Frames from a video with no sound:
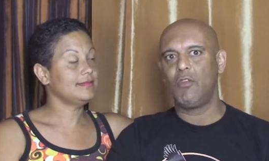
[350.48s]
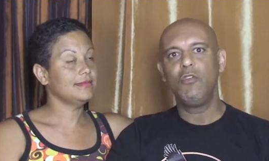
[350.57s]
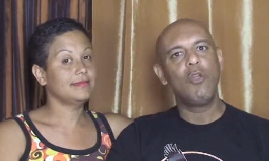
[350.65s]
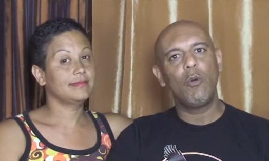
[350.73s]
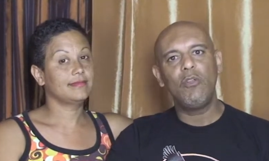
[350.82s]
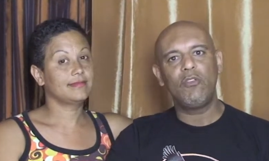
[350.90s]

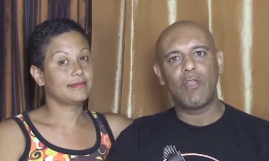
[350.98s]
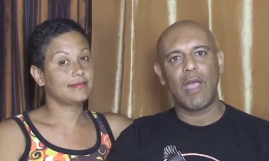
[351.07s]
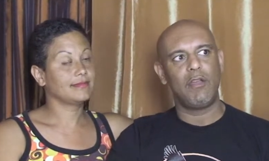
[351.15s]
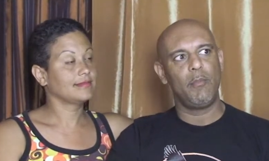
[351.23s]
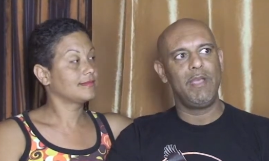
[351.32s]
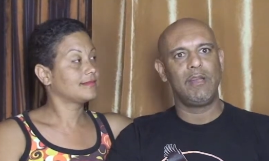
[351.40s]
Speaker 1: notice that
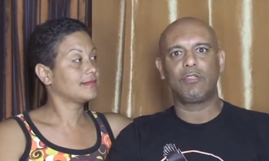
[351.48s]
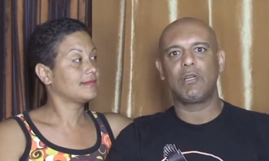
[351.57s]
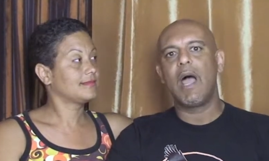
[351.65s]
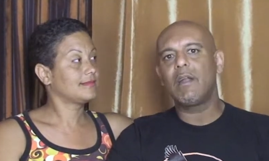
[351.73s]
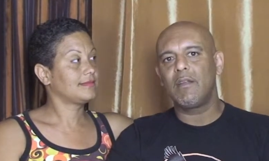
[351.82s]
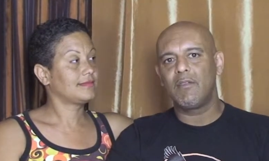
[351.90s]
and to be
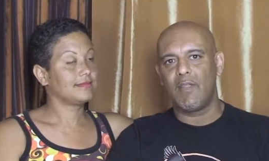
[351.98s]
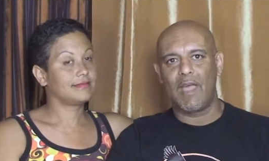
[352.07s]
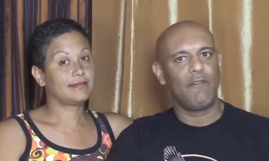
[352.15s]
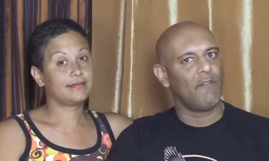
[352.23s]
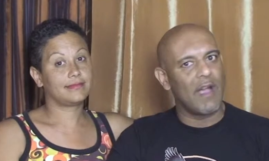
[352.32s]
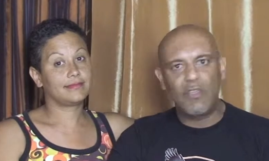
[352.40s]
attracted to
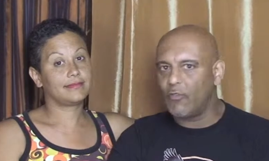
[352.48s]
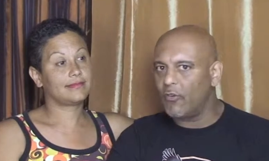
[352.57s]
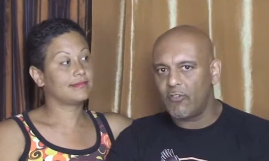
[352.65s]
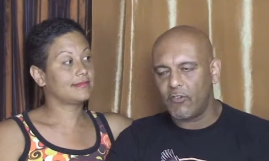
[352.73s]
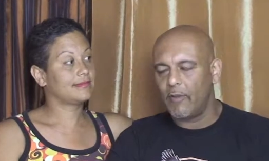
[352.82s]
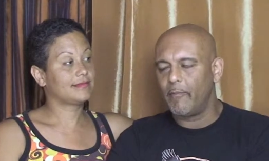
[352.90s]
that, vice
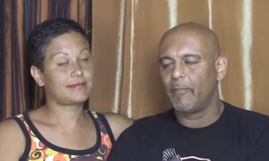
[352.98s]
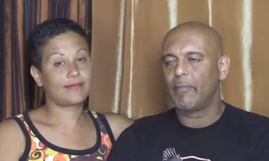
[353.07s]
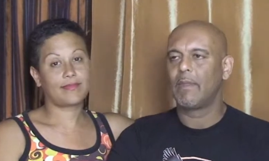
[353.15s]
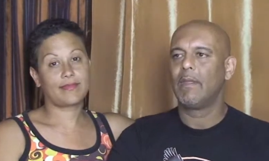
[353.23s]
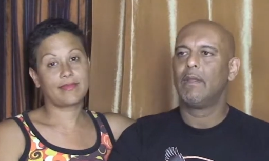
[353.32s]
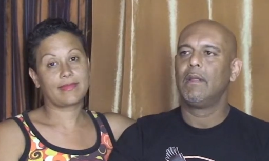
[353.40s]
versa.
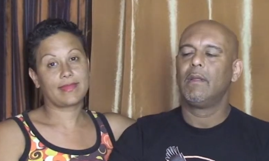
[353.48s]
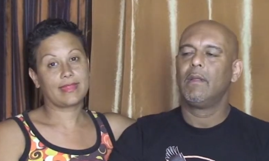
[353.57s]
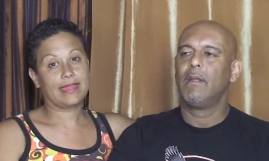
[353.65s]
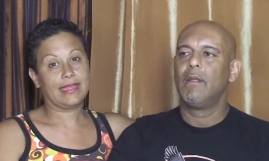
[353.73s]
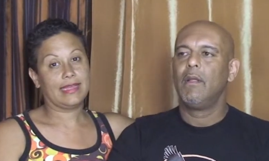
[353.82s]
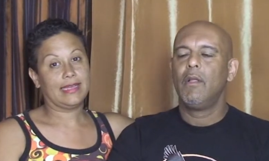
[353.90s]

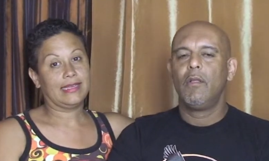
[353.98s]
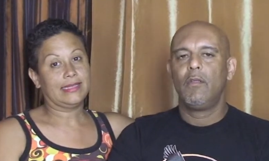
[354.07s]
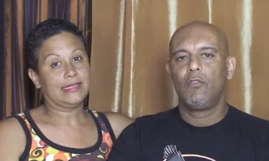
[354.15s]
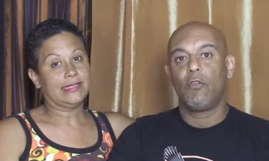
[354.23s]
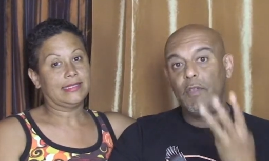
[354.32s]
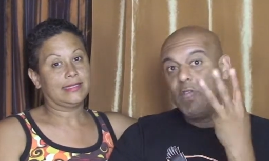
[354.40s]

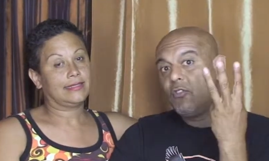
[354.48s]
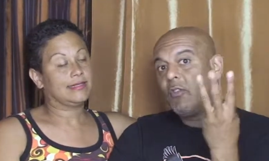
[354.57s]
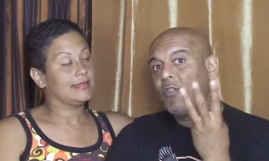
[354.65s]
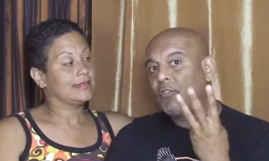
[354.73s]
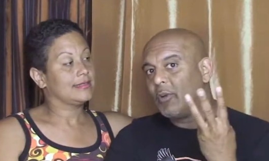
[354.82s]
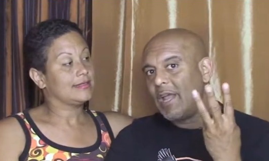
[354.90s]
So these are
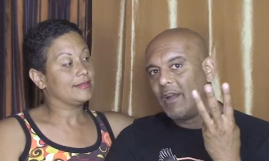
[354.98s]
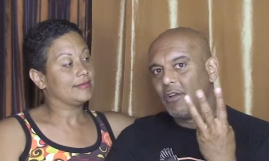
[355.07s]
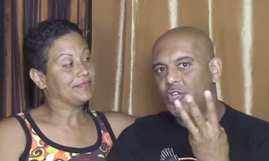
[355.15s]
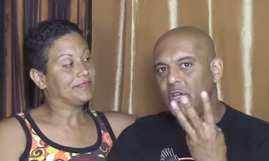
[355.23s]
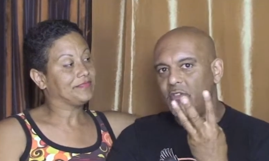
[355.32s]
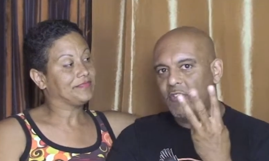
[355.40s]
the three
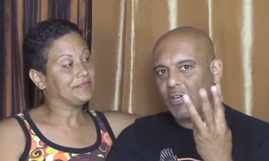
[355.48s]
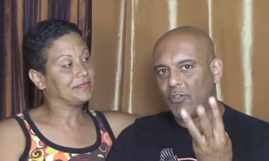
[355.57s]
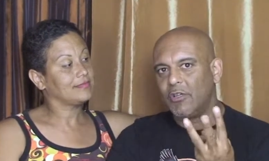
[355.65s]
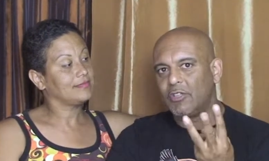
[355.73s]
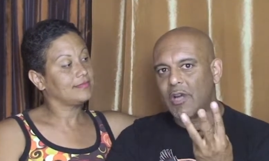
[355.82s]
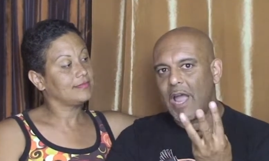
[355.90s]
energies:
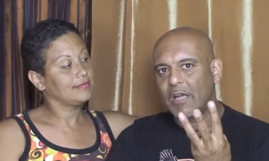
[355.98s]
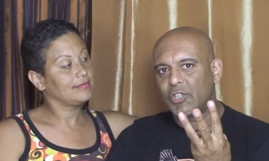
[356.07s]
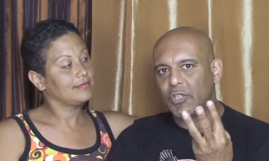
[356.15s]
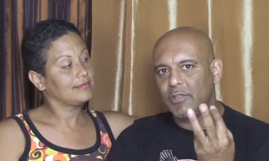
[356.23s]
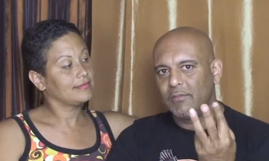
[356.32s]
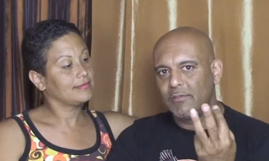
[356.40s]
sexual
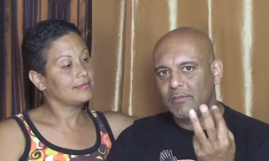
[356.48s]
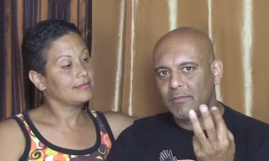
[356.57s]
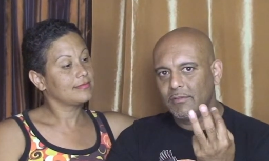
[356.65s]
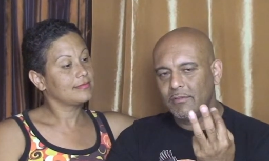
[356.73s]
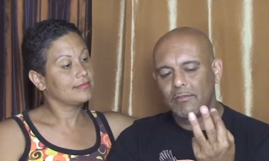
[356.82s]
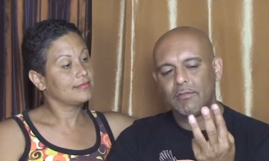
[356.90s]
attraction,
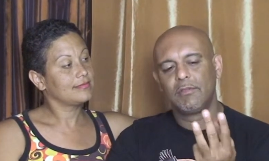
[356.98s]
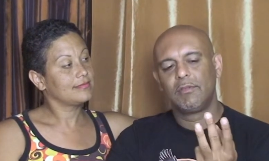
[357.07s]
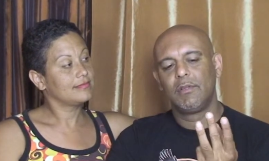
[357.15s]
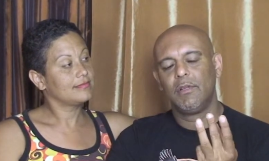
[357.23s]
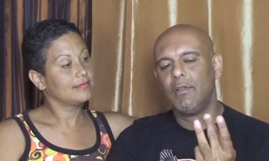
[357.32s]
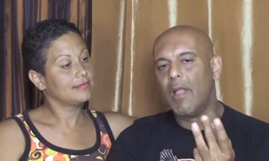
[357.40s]

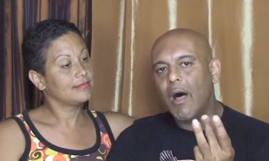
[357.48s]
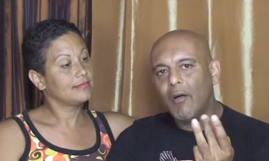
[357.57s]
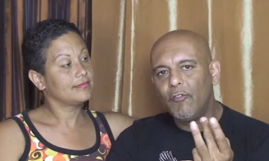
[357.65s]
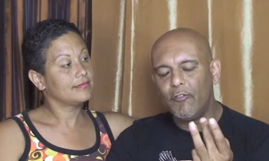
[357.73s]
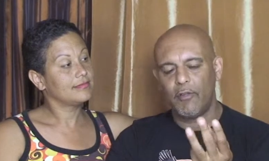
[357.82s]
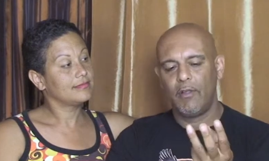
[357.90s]

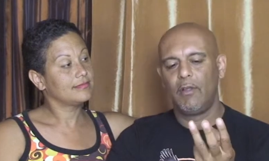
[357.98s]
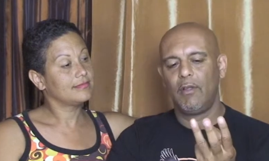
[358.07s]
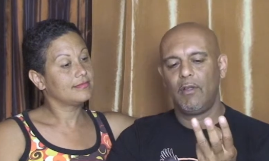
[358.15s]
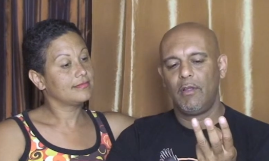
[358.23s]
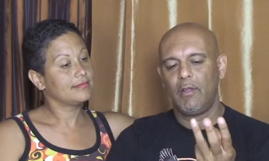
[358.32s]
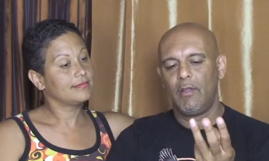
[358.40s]
love,
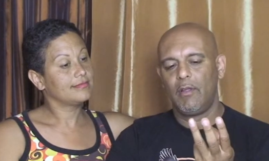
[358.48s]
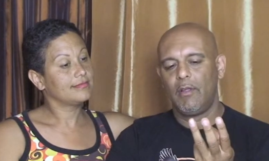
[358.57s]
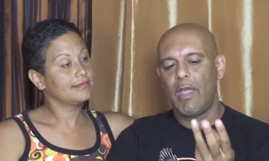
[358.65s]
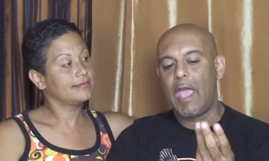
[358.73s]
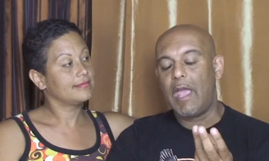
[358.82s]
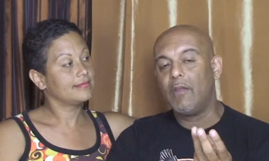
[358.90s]

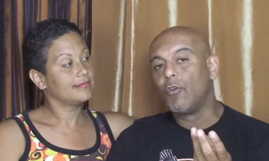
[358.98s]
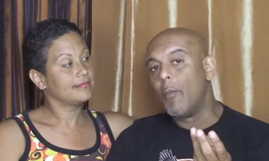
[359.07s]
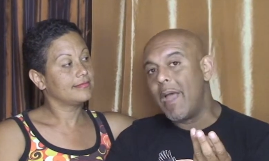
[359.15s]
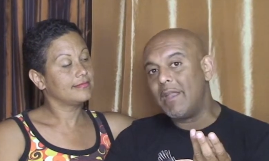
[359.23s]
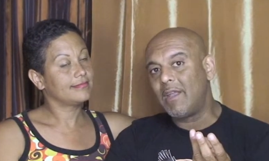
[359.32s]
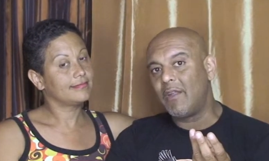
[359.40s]
and
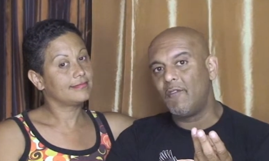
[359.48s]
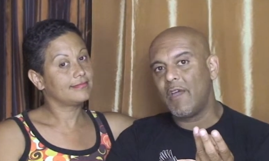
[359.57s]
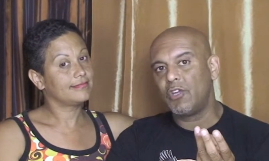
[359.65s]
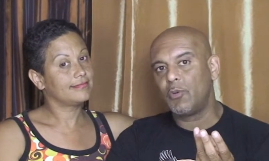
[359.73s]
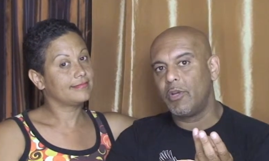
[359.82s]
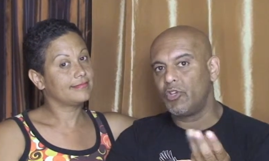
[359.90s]
romantic
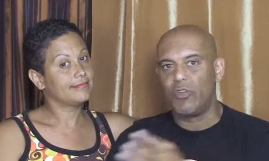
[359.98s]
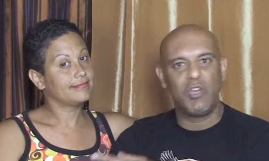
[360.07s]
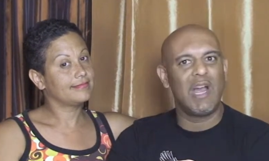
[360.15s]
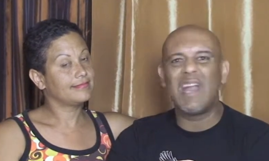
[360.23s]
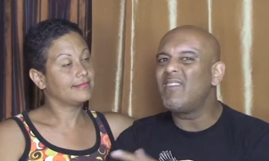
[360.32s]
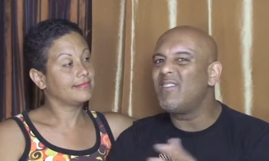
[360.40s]
infatuation.
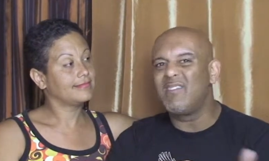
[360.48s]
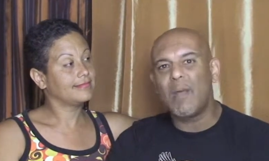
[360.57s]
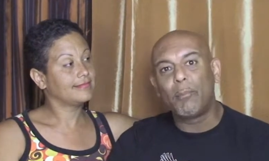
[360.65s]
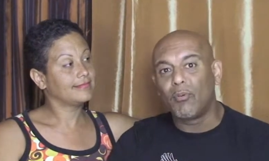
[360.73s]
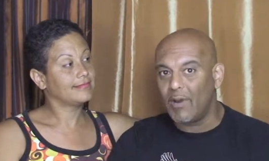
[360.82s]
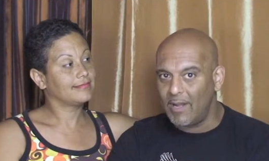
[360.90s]
You gotta
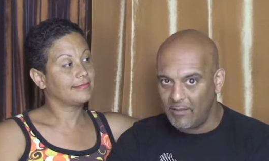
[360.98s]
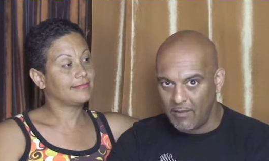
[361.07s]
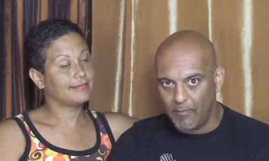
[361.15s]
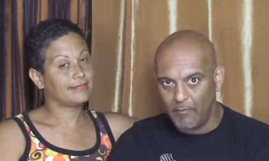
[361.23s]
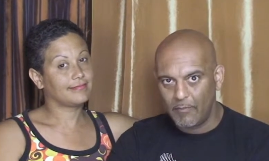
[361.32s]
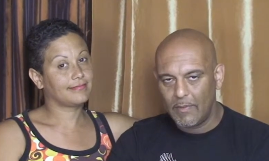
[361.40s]
separate
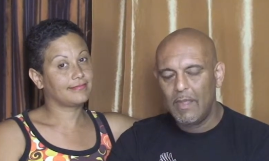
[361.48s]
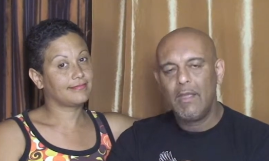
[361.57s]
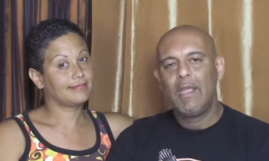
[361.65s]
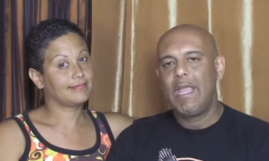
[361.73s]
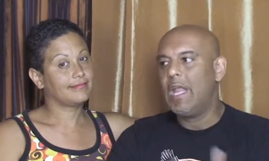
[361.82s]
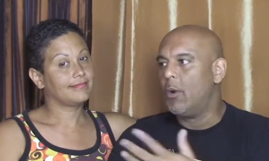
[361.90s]
them.
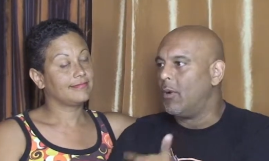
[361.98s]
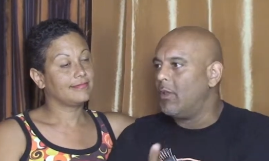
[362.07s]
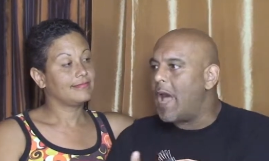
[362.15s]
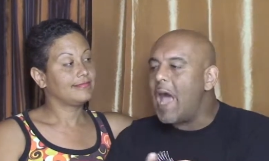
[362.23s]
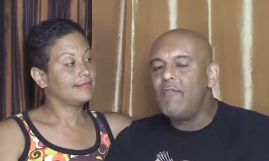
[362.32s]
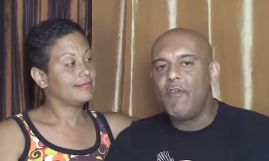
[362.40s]
In our
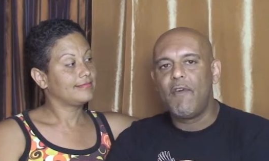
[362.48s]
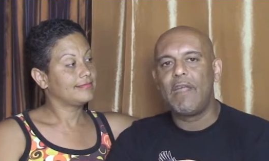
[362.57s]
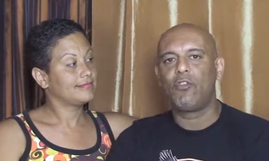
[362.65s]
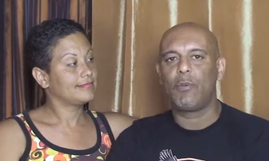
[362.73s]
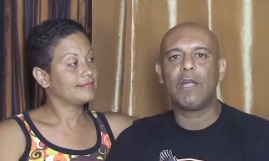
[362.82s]
live events,